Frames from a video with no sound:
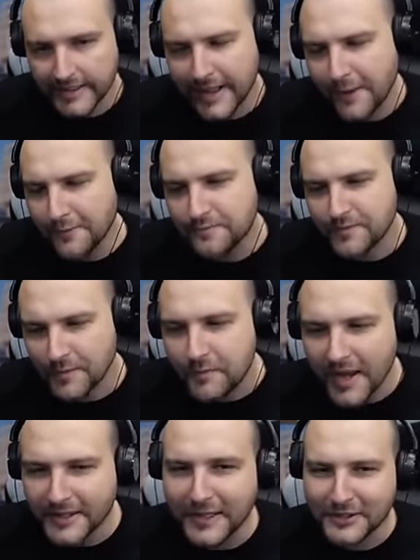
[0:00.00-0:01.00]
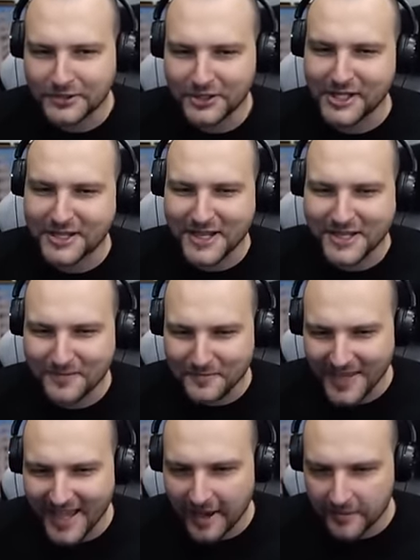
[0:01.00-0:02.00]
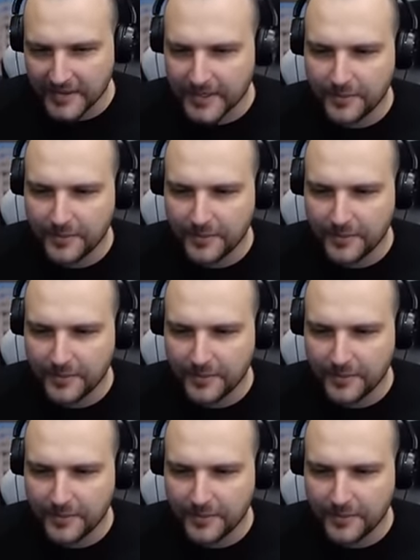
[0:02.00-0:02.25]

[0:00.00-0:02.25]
Now, Pay attention at the DPM.